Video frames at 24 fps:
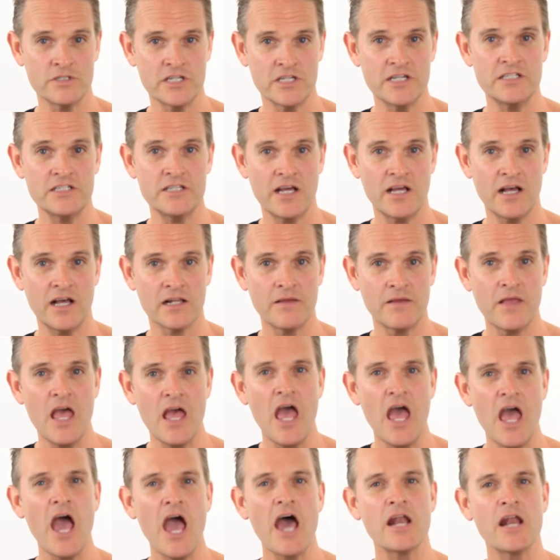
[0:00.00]
detail,
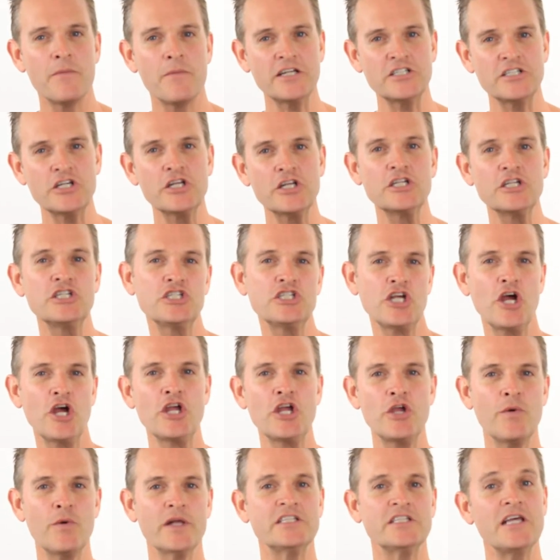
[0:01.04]
and I'm actually going to show
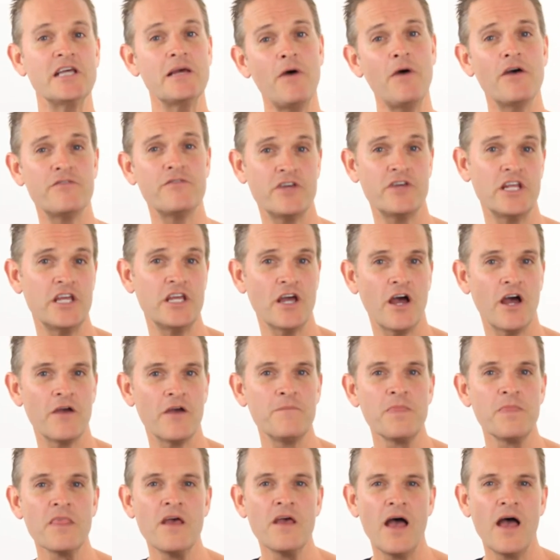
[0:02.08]
you a demo video
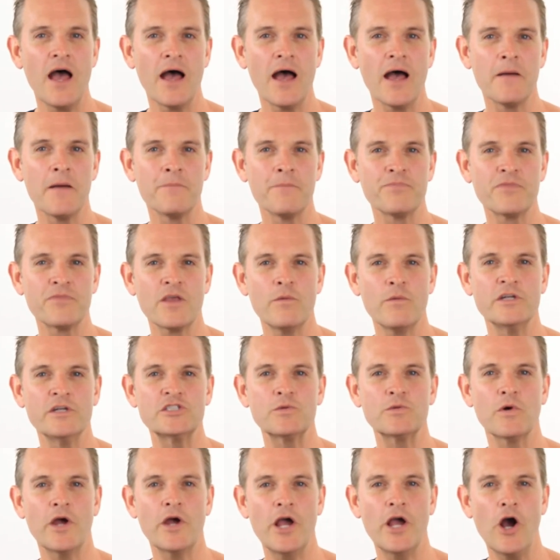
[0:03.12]

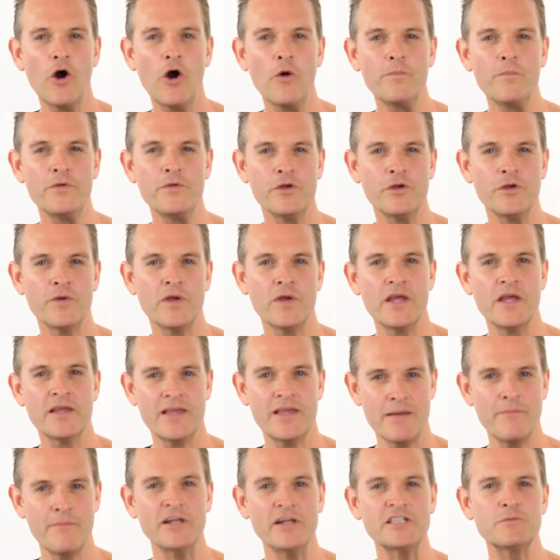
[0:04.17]
which will help you
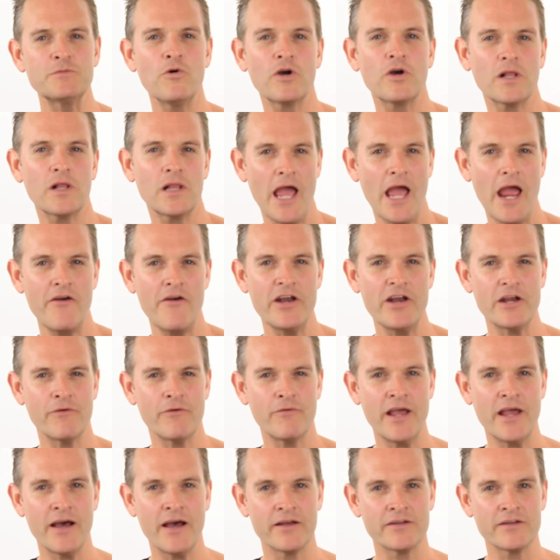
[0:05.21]
get much more clarity
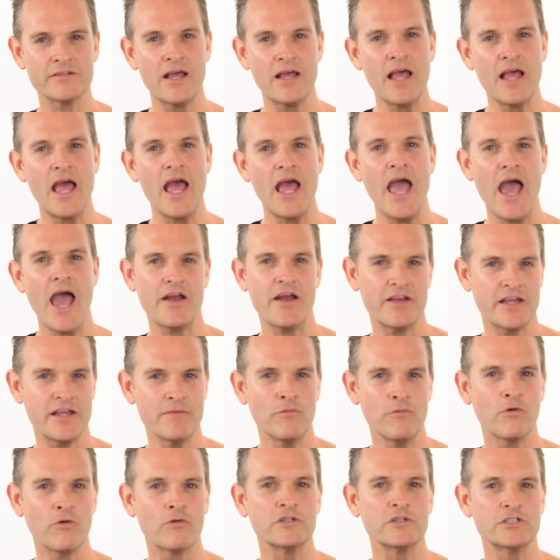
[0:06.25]
around how to get
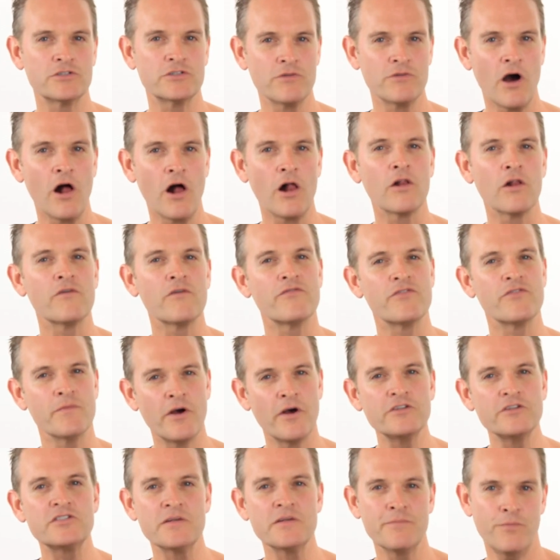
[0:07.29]
more control of the
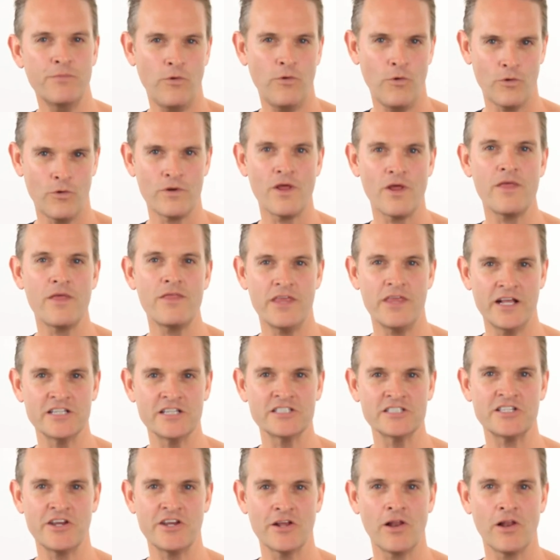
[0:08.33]
most important
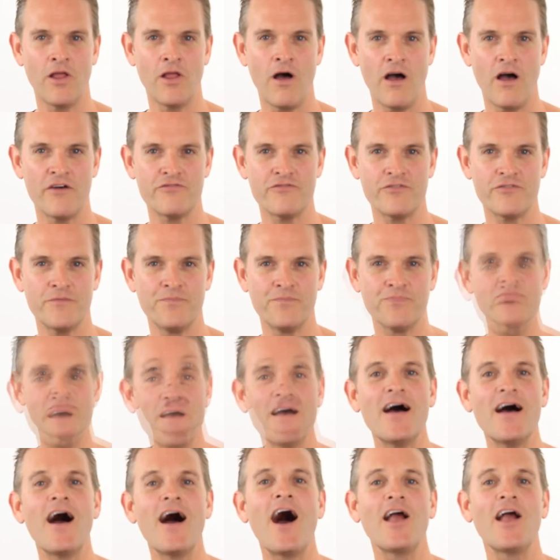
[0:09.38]
things in your life.
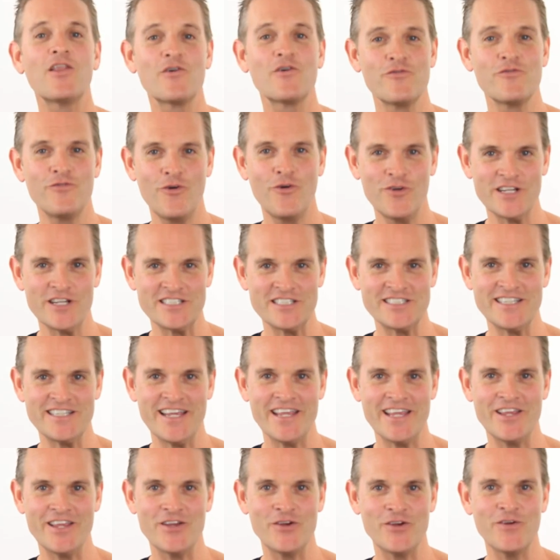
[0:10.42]
I look forward to
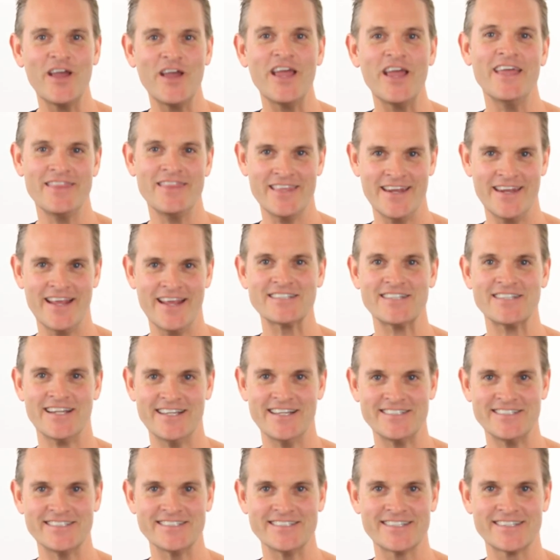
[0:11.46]
seeing you in the next
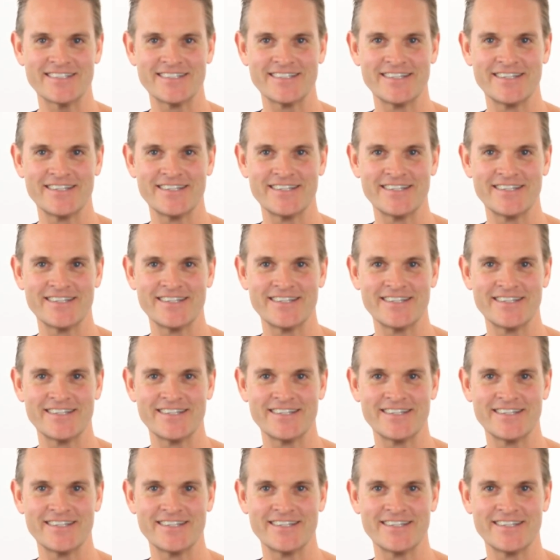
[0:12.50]
lesson.